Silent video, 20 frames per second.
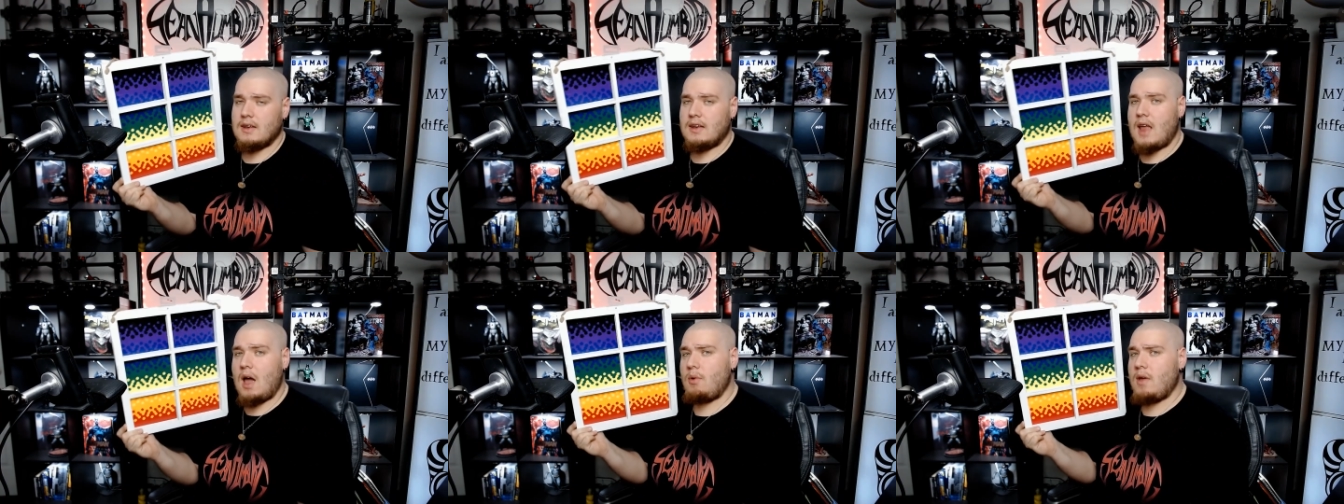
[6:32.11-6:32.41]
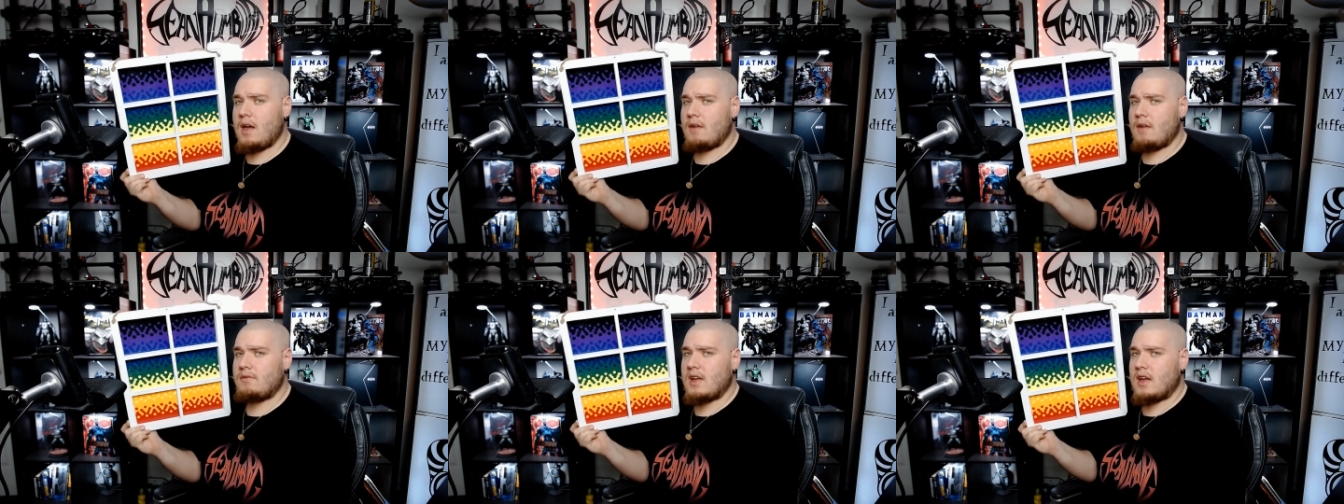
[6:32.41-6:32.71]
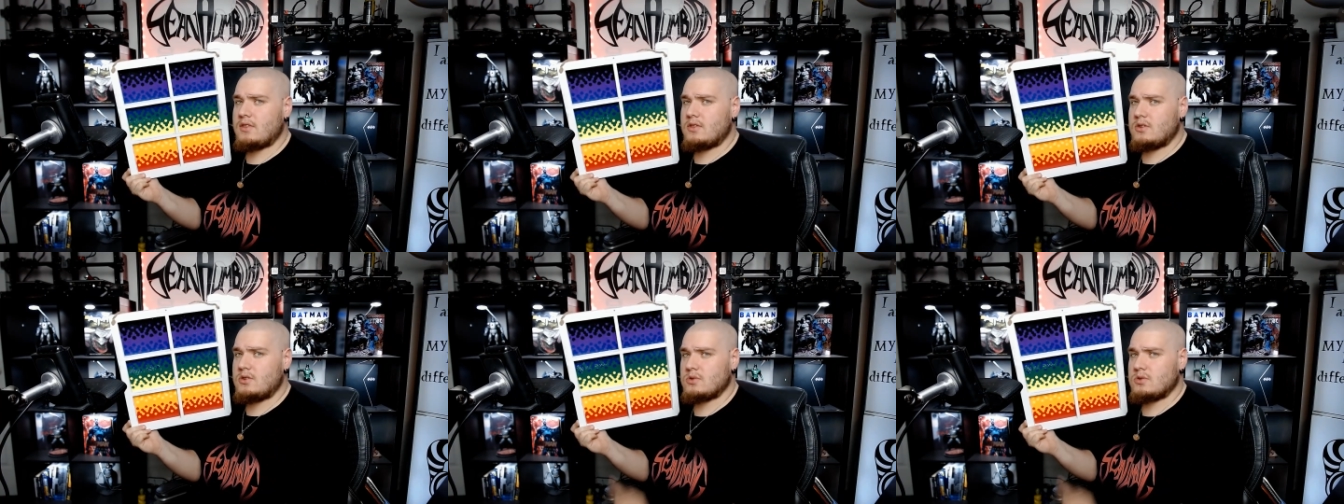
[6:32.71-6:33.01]
Now we have to
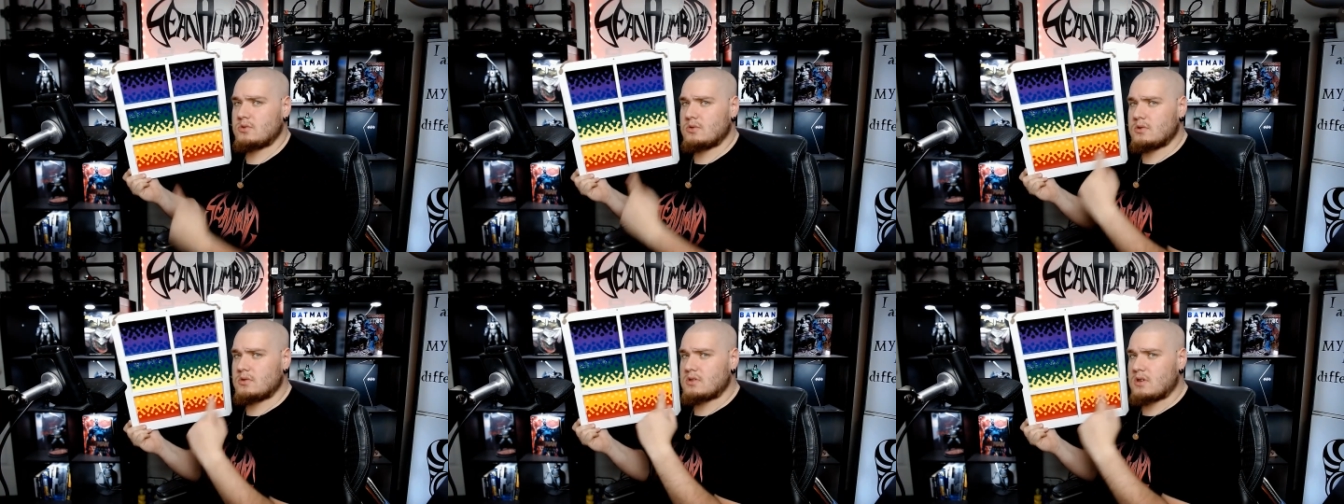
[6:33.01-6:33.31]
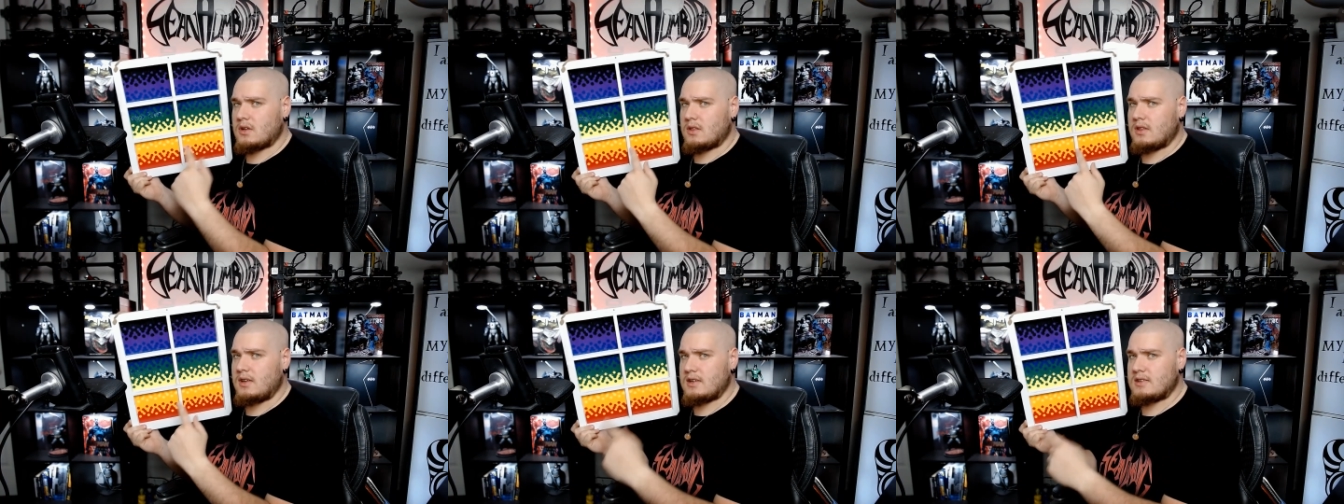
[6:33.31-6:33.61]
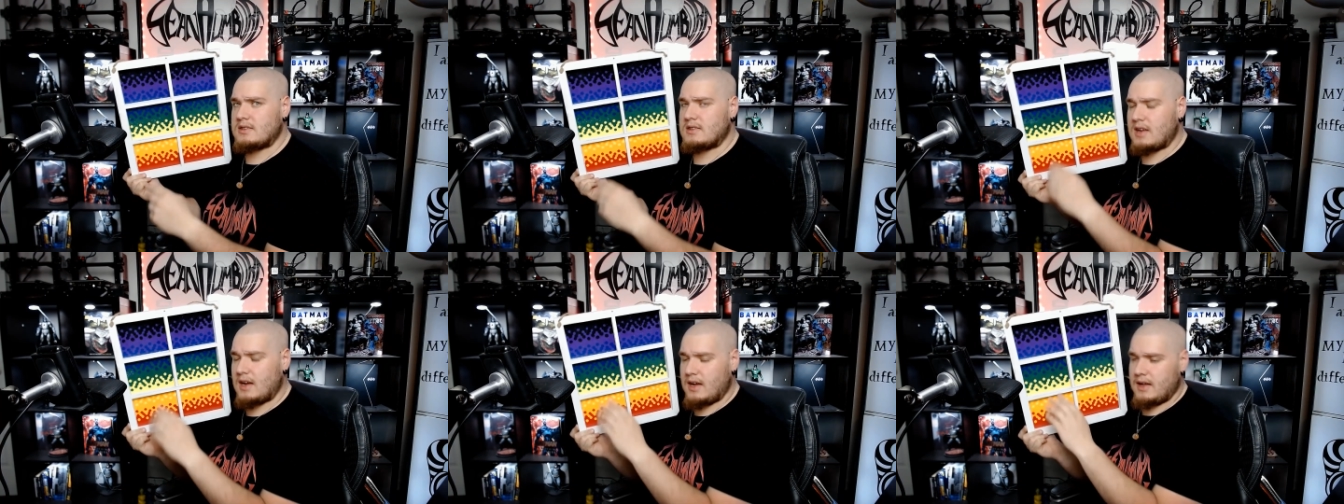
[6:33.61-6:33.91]
add the jewels on the inside.